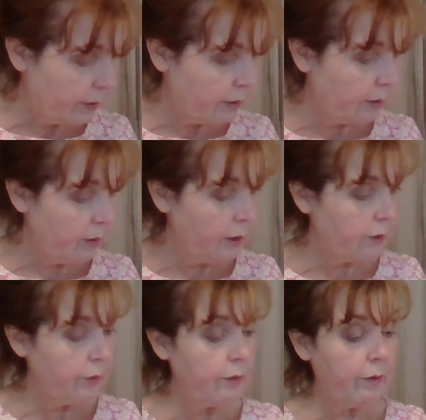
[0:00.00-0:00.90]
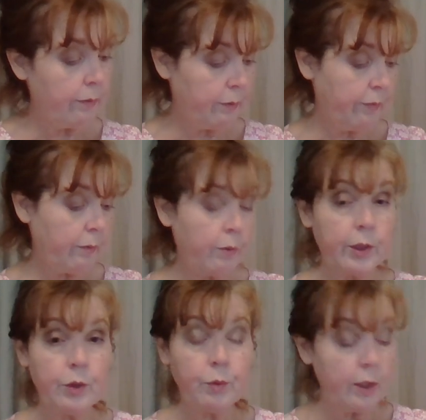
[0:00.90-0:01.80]
so let's read
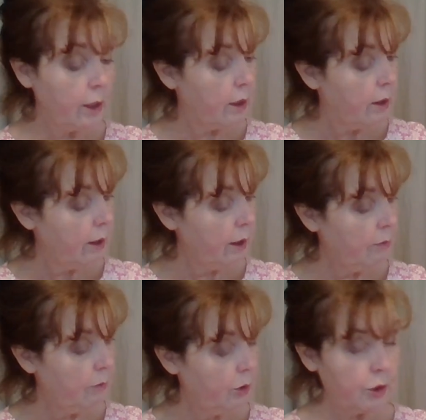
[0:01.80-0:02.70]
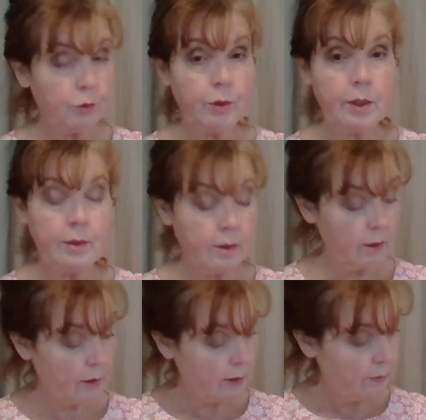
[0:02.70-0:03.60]
February 20, and March
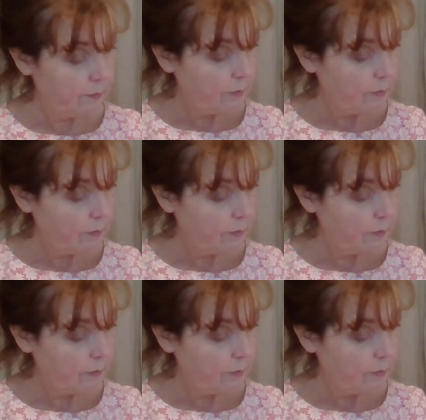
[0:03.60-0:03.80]
26.